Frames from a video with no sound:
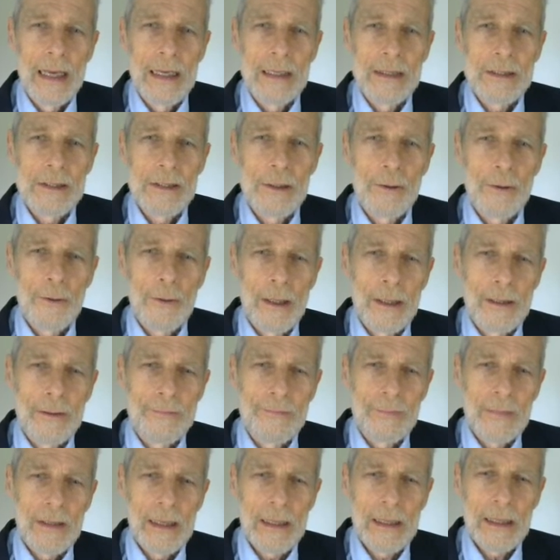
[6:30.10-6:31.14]
And so
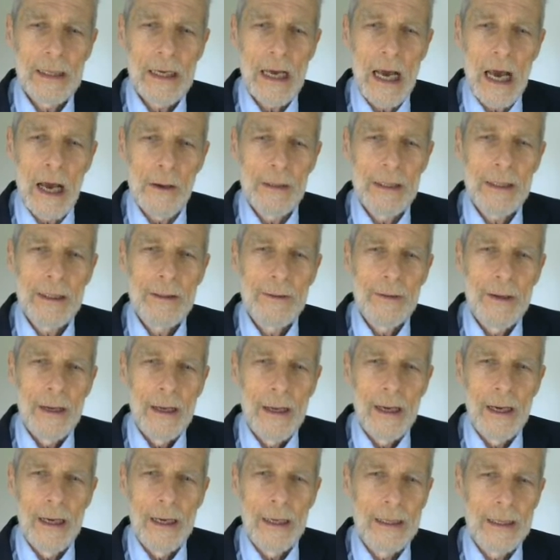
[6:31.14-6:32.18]
uh, get a copy.
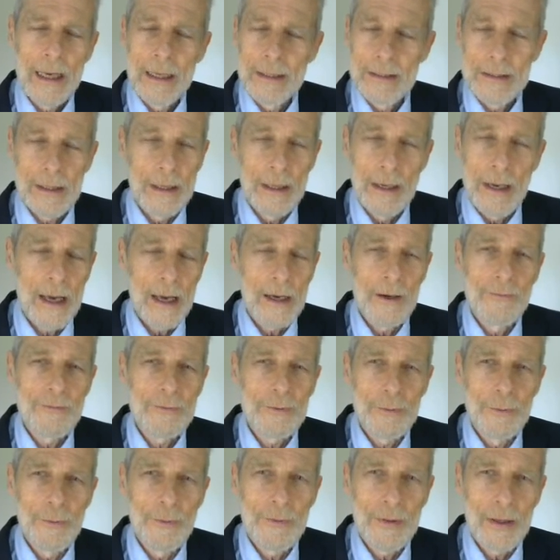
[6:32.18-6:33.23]
Uh, it has a lot
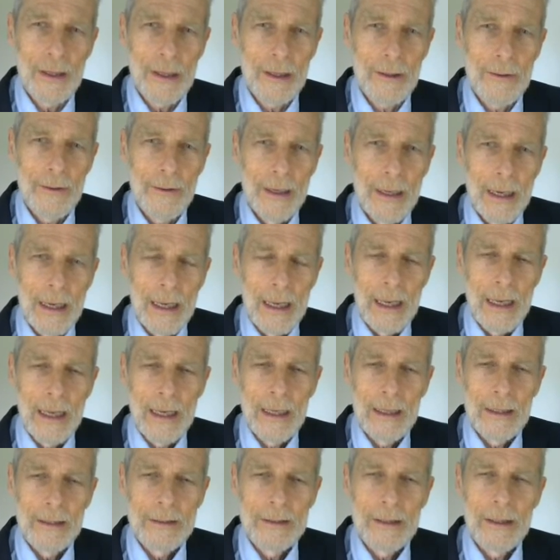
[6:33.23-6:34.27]
of truth in it.
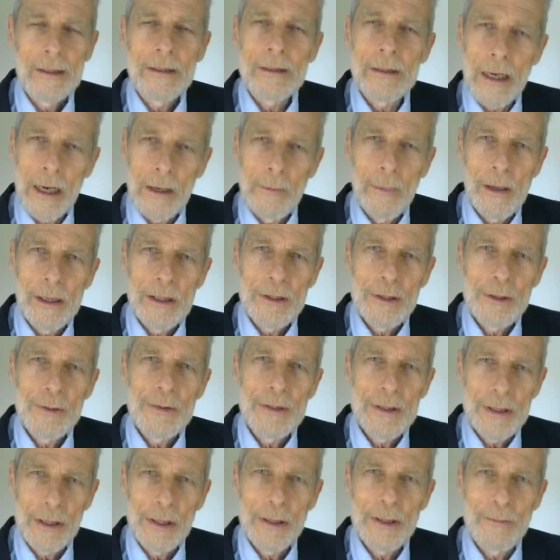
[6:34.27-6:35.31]
And uh, God bless
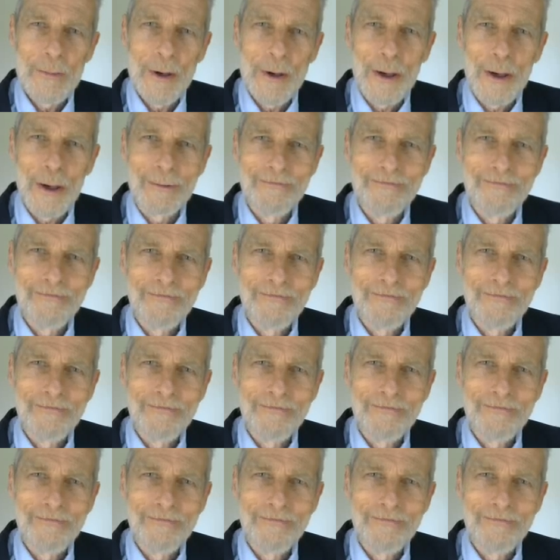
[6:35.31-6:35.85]
you. See you tomorrow.